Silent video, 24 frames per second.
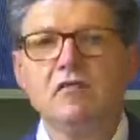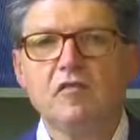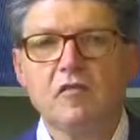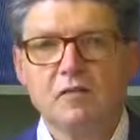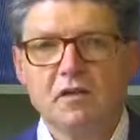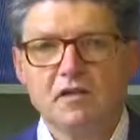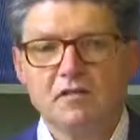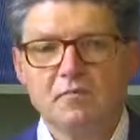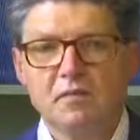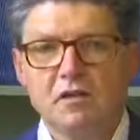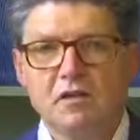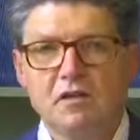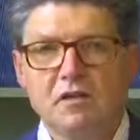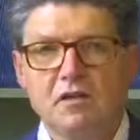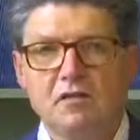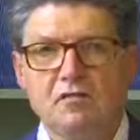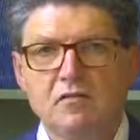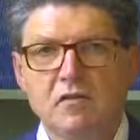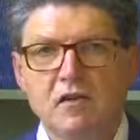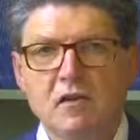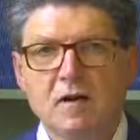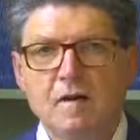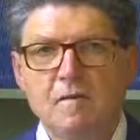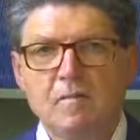And that's just
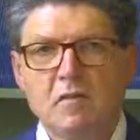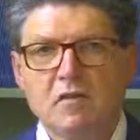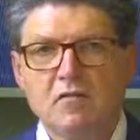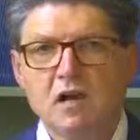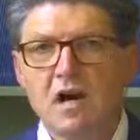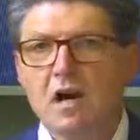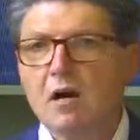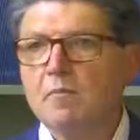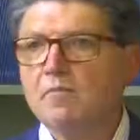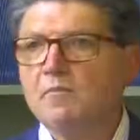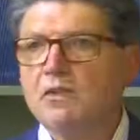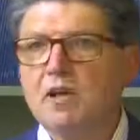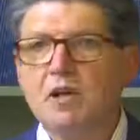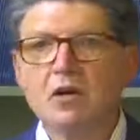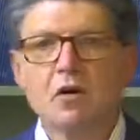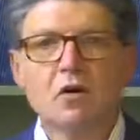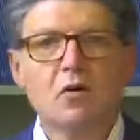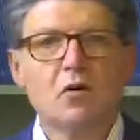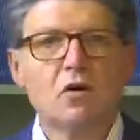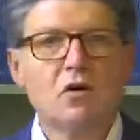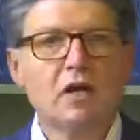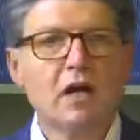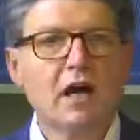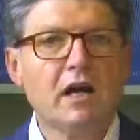from an ideal
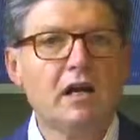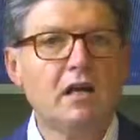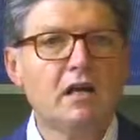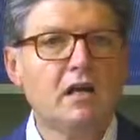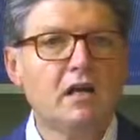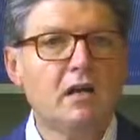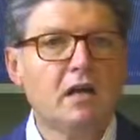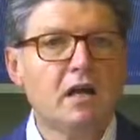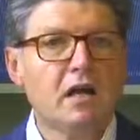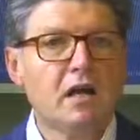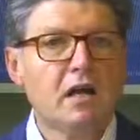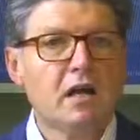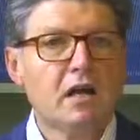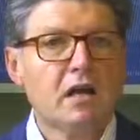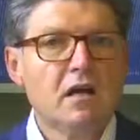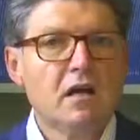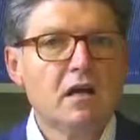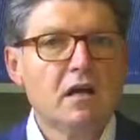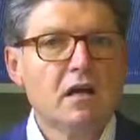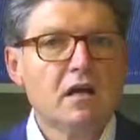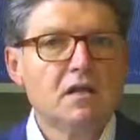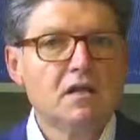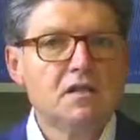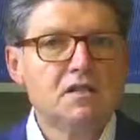perspective, an
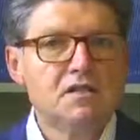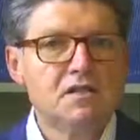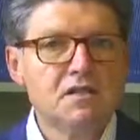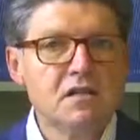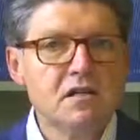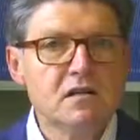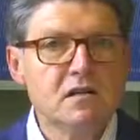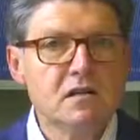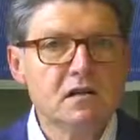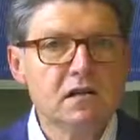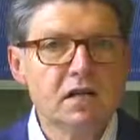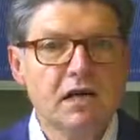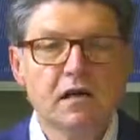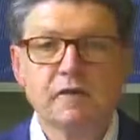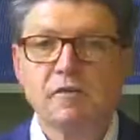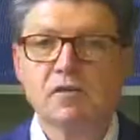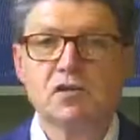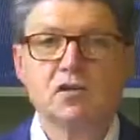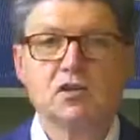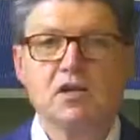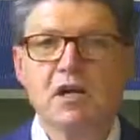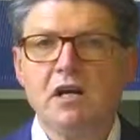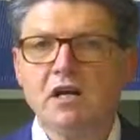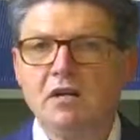individual perspective. But
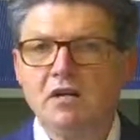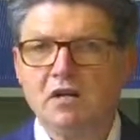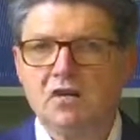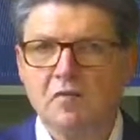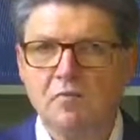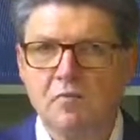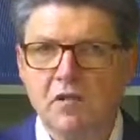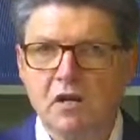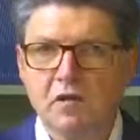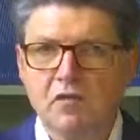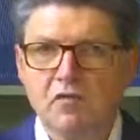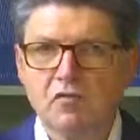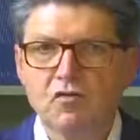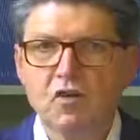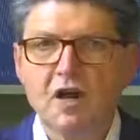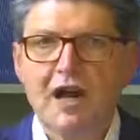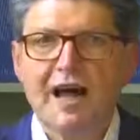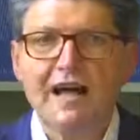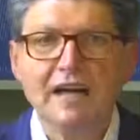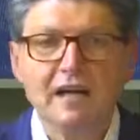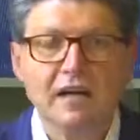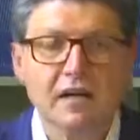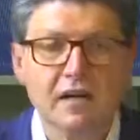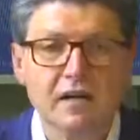there's a collective
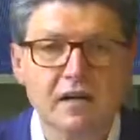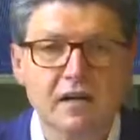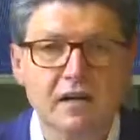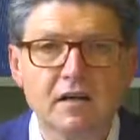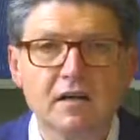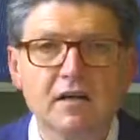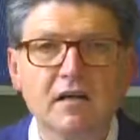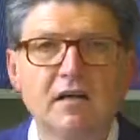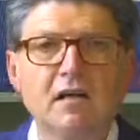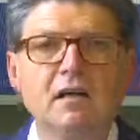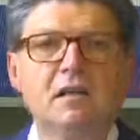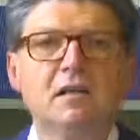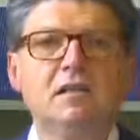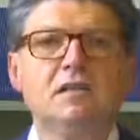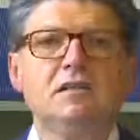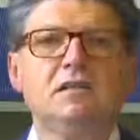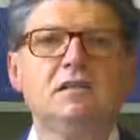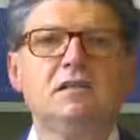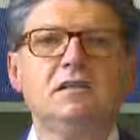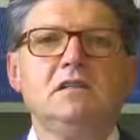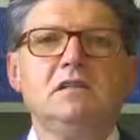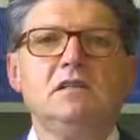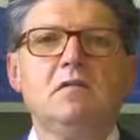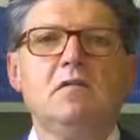perspective on this too.
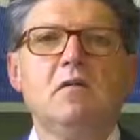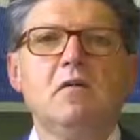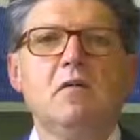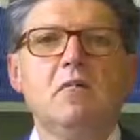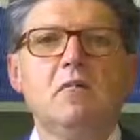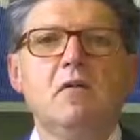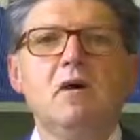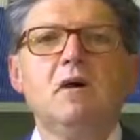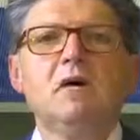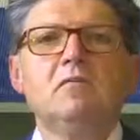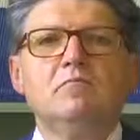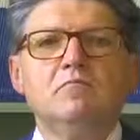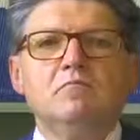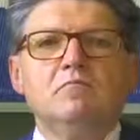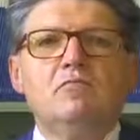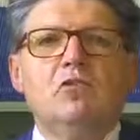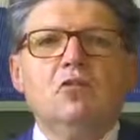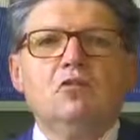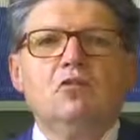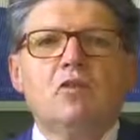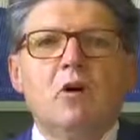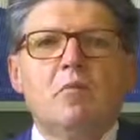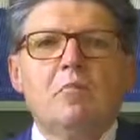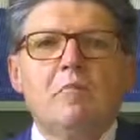There's no
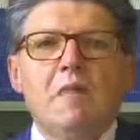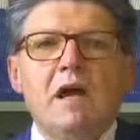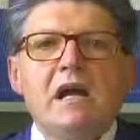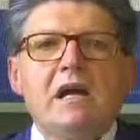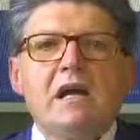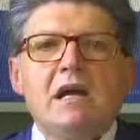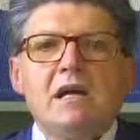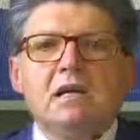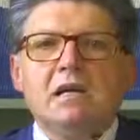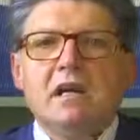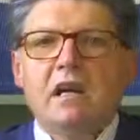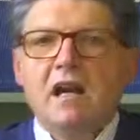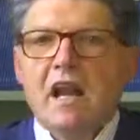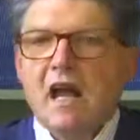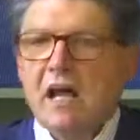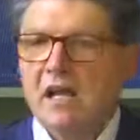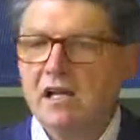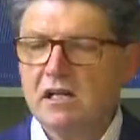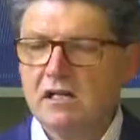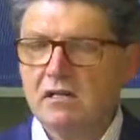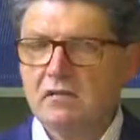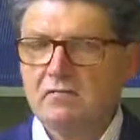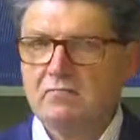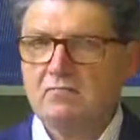meaning, no understanding
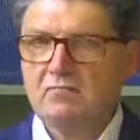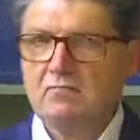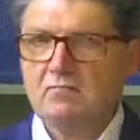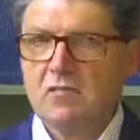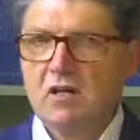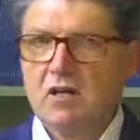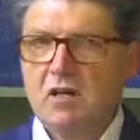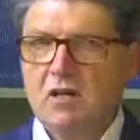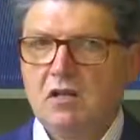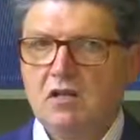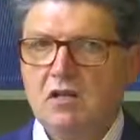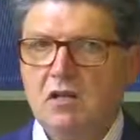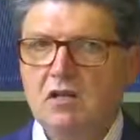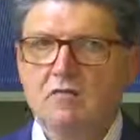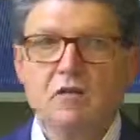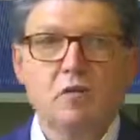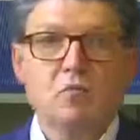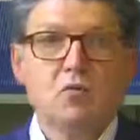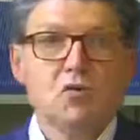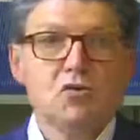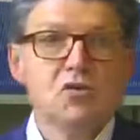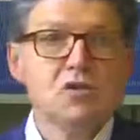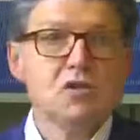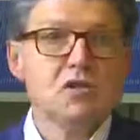for others anymore,
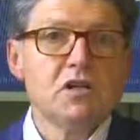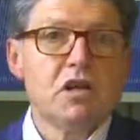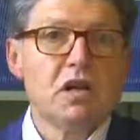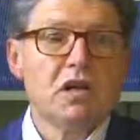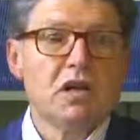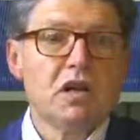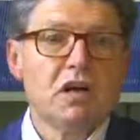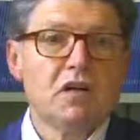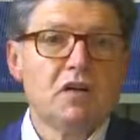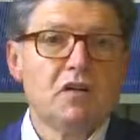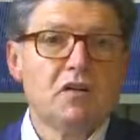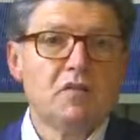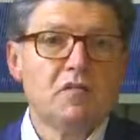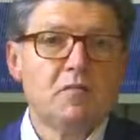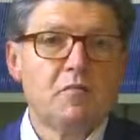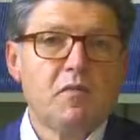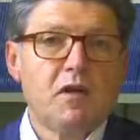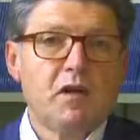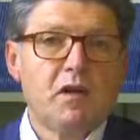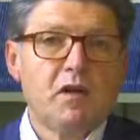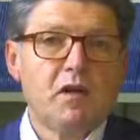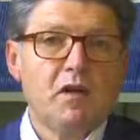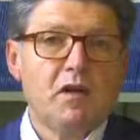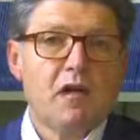
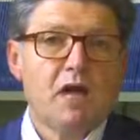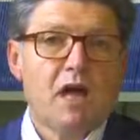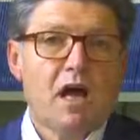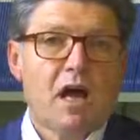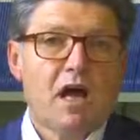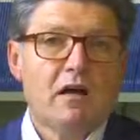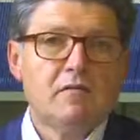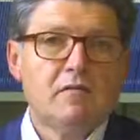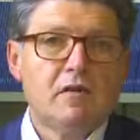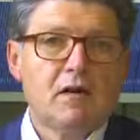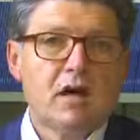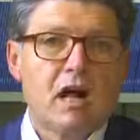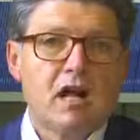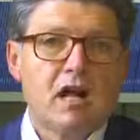who